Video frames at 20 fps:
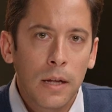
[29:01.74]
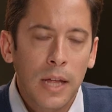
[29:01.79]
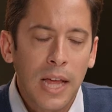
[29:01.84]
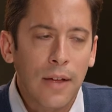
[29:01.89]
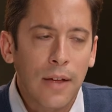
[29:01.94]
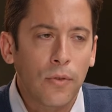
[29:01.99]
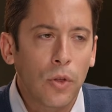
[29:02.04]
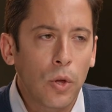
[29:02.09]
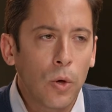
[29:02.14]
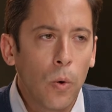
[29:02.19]

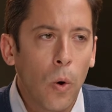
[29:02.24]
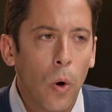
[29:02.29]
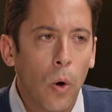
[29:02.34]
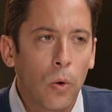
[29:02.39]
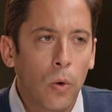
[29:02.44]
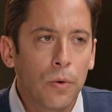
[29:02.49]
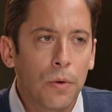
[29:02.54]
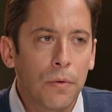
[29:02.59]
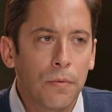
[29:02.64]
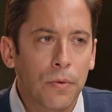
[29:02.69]
if you
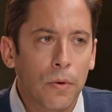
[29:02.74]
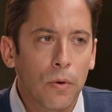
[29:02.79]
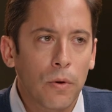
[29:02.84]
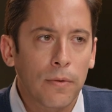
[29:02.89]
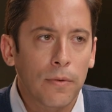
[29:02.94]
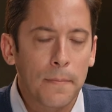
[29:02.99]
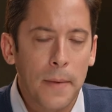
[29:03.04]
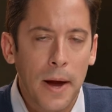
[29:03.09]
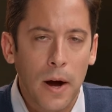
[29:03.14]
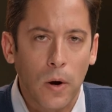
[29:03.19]
hold the view
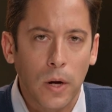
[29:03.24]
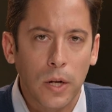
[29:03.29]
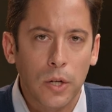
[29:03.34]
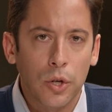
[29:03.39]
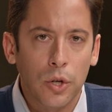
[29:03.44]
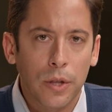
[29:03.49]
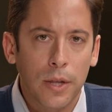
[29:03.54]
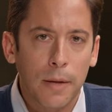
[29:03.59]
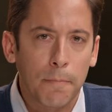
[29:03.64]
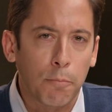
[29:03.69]
of
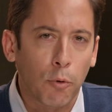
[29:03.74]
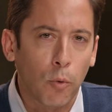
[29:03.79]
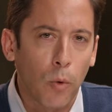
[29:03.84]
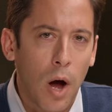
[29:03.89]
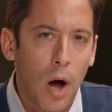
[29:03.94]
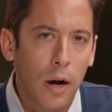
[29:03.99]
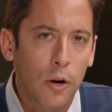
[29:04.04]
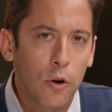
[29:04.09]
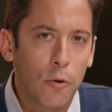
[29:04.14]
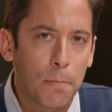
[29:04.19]
marriage that
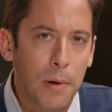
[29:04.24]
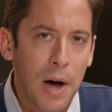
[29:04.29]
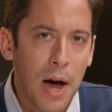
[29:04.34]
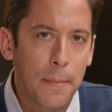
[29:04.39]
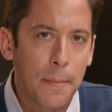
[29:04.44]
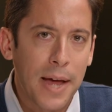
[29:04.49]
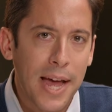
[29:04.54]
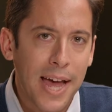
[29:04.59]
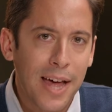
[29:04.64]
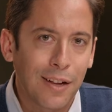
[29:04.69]
Barack
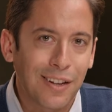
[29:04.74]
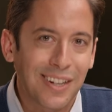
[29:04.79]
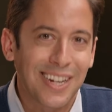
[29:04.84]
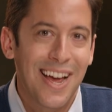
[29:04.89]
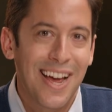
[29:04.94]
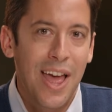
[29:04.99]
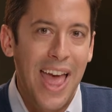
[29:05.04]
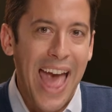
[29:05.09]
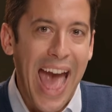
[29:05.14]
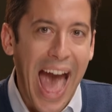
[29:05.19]
Obama held
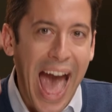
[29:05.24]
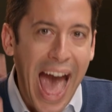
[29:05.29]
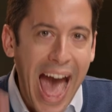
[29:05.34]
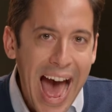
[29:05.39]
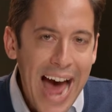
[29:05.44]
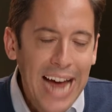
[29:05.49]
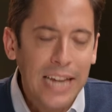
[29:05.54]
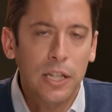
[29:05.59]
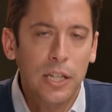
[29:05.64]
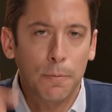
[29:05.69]

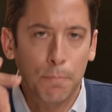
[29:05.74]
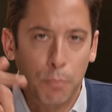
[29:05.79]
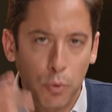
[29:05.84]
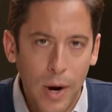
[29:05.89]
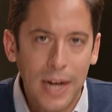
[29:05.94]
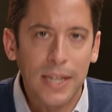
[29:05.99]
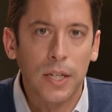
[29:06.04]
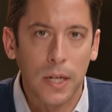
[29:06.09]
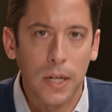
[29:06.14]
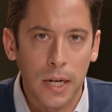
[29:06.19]
as
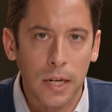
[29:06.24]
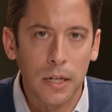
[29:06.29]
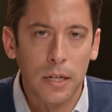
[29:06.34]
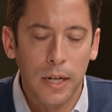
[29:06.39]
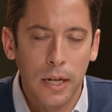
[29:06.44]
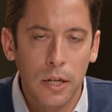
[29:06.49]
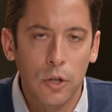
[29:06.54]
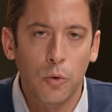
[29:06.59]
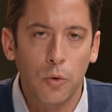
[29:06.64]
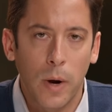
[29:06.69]
president
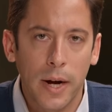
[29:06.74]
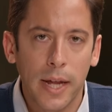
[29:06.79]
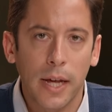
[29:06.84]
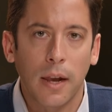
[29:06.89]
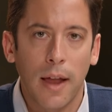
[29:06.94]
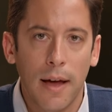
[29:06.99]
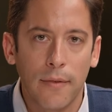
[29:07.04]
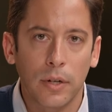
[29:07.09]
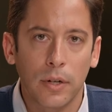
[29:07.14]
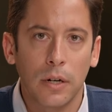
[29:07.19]
in
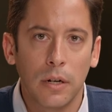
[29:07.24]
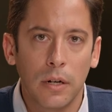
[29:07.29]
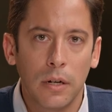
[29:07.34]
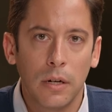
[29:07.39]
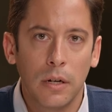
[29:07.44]
2011,